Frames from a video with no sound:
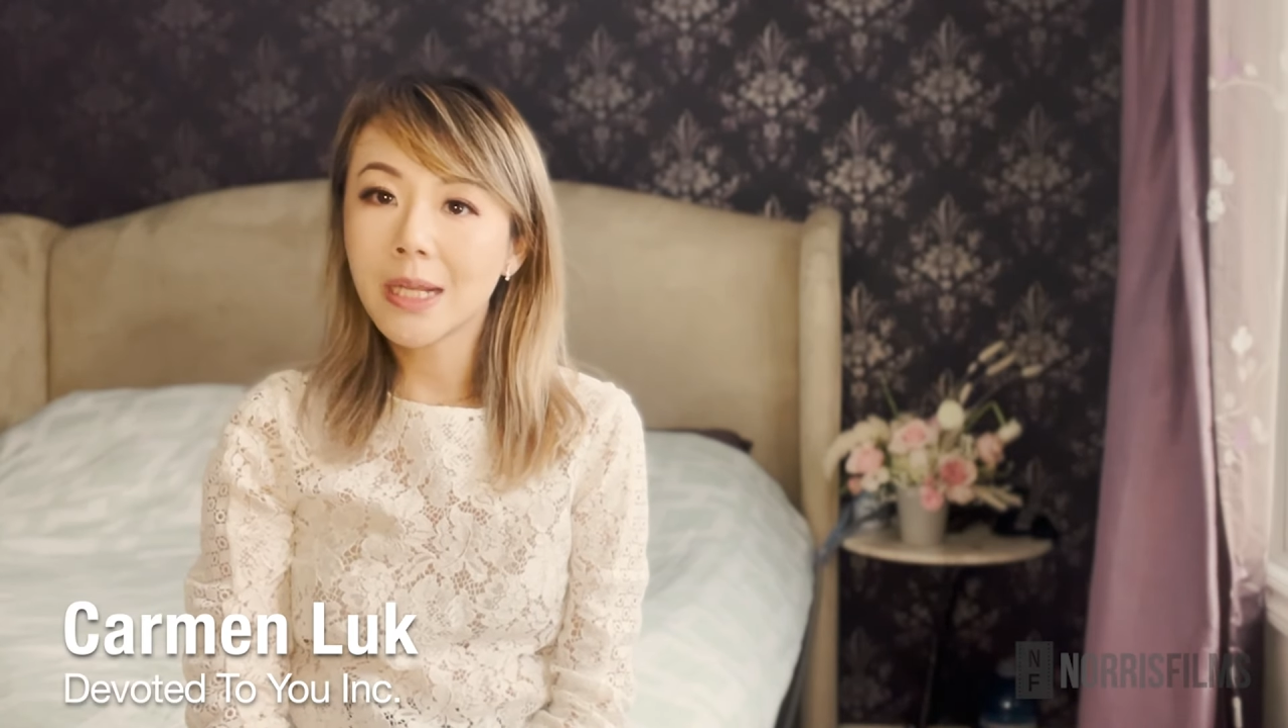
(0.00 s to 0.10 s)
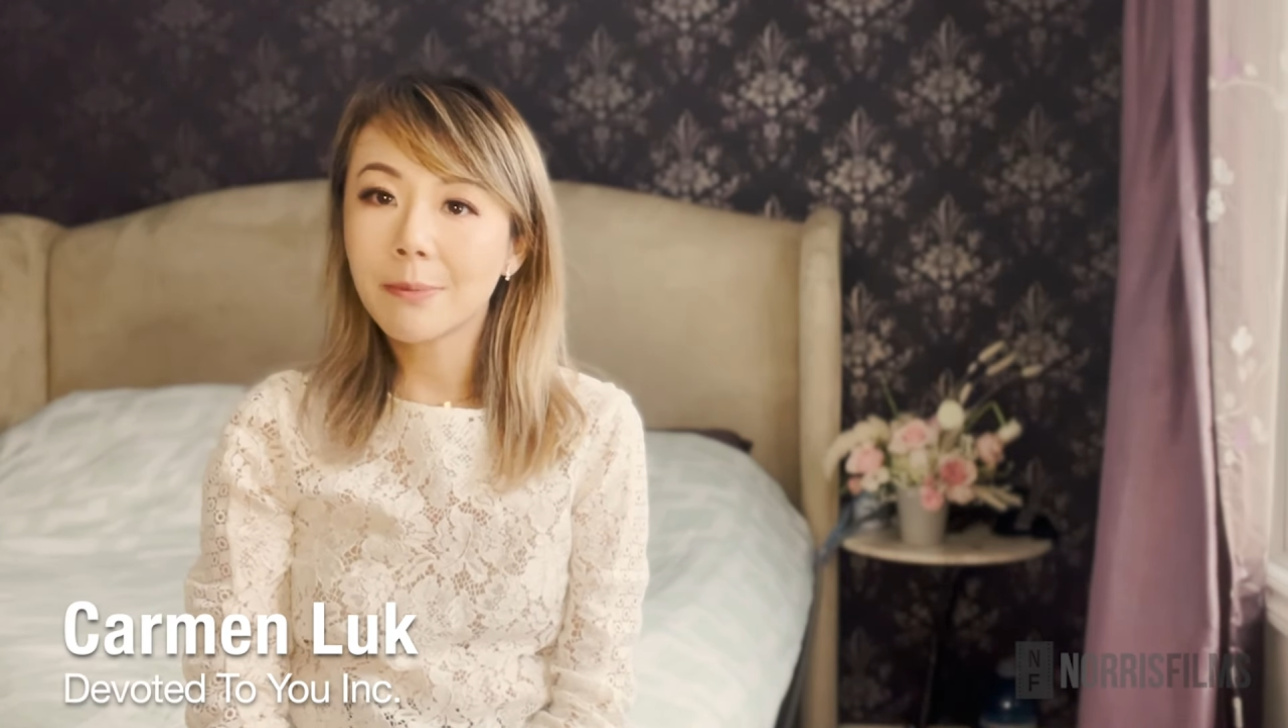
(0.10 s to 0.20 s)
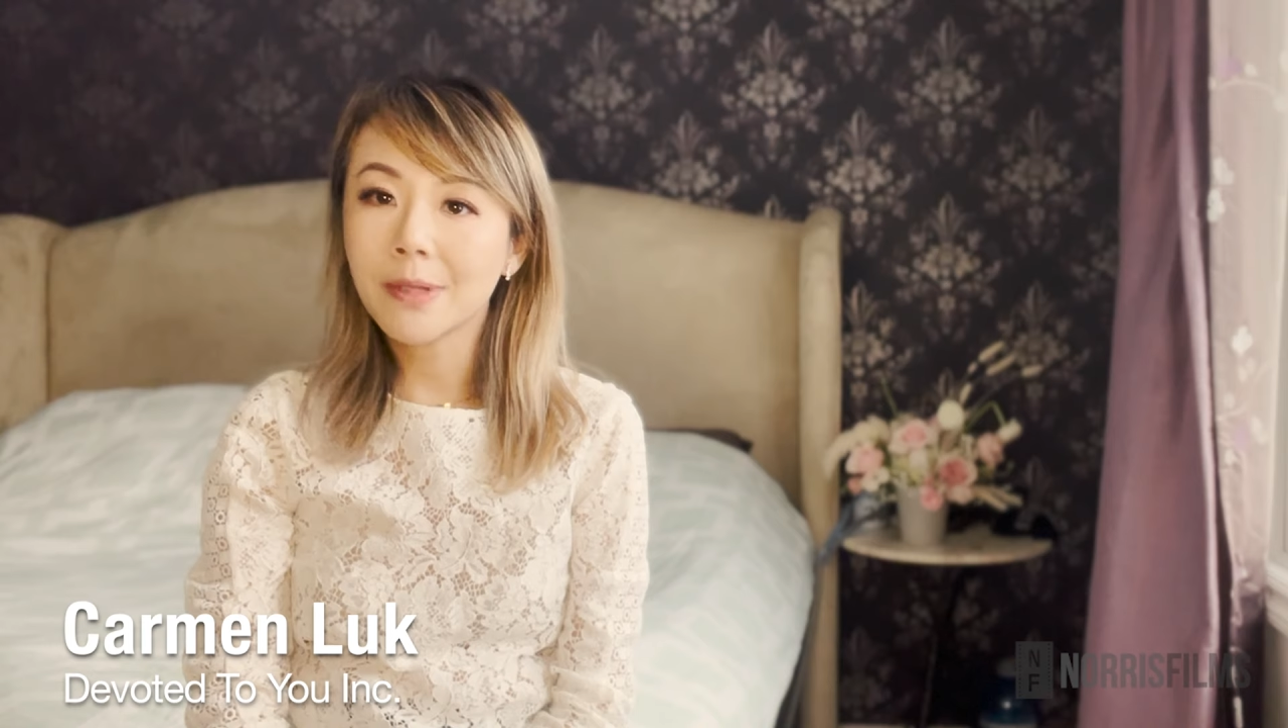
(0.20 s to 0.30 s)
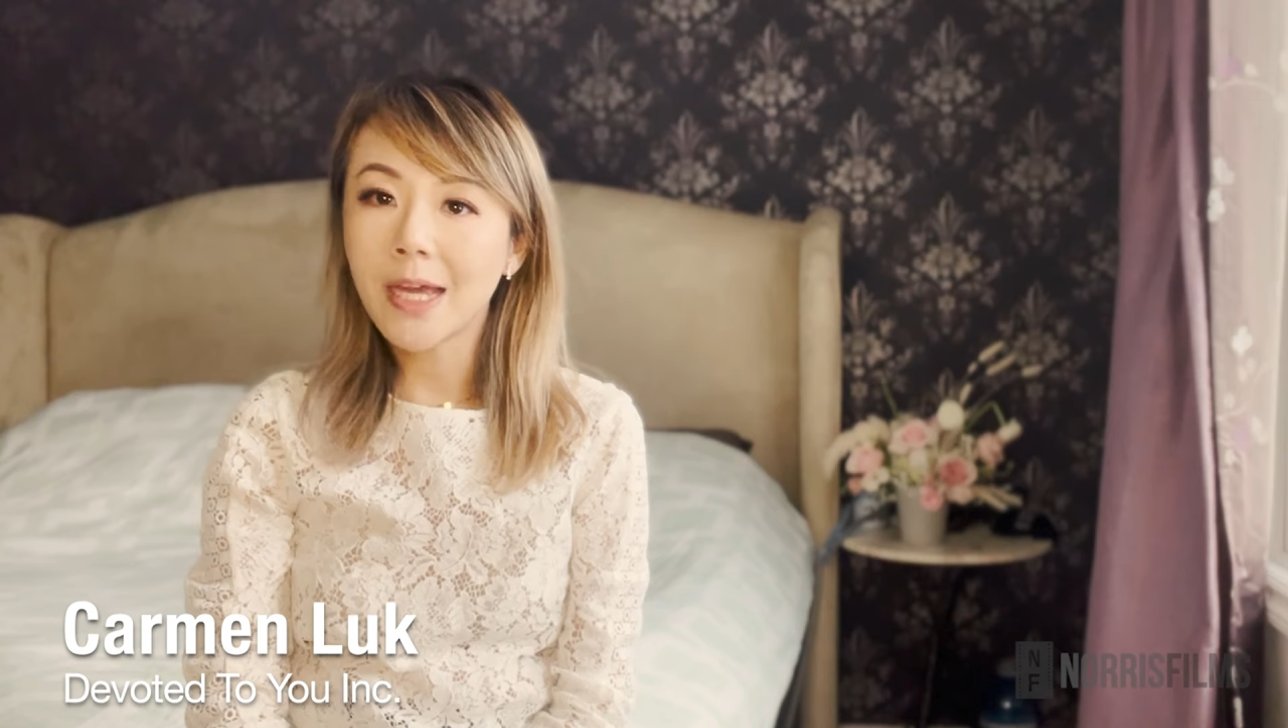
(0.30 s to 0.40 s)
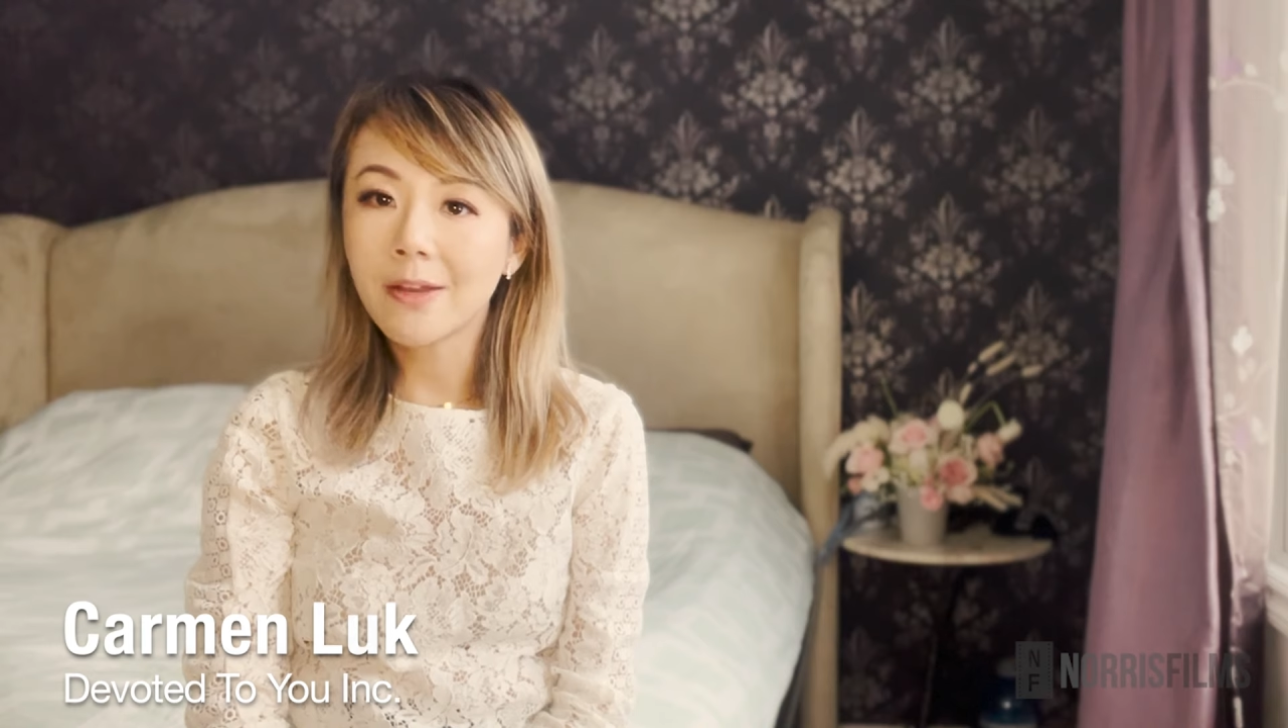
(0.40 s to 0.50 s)

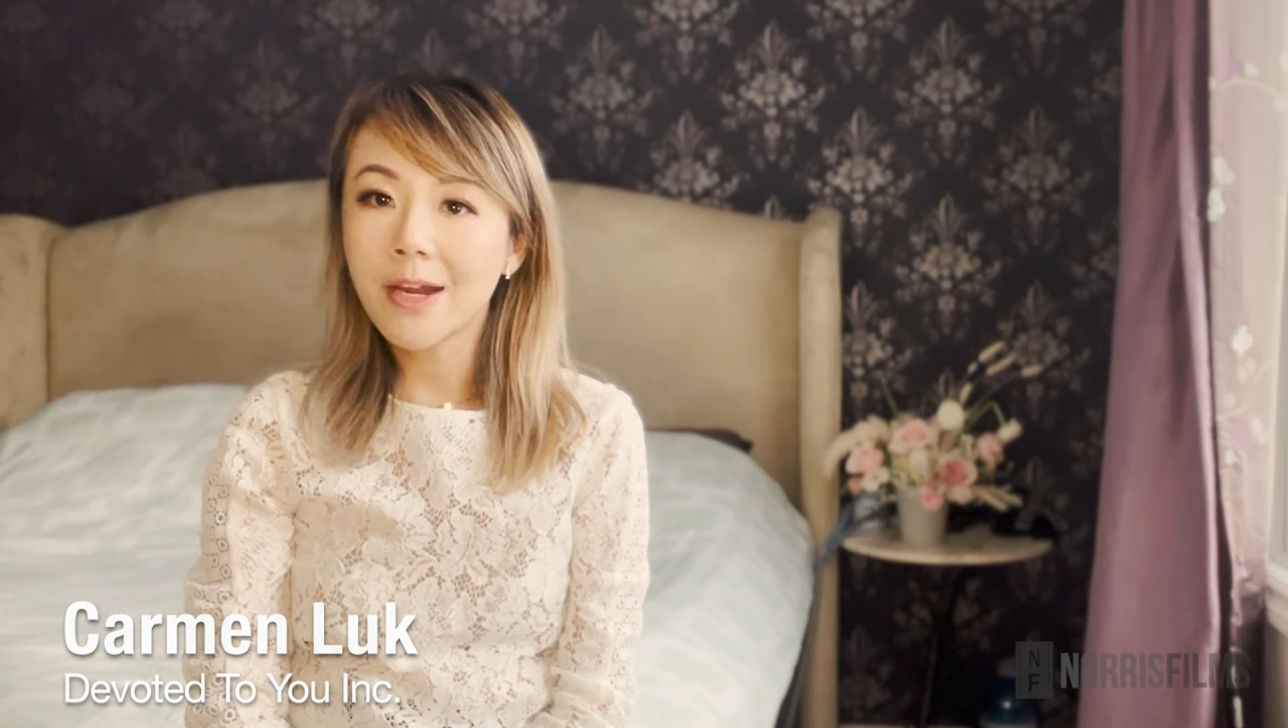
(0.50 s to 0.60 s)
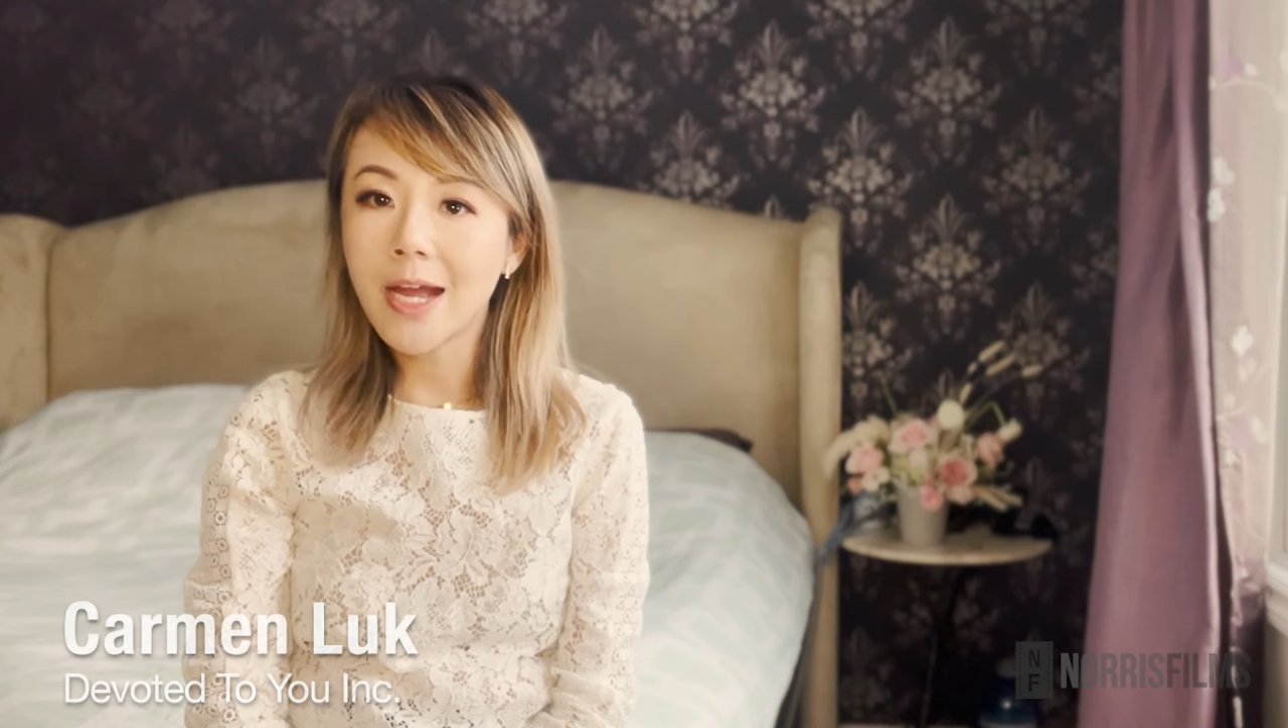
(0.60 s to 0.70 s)
wedding planner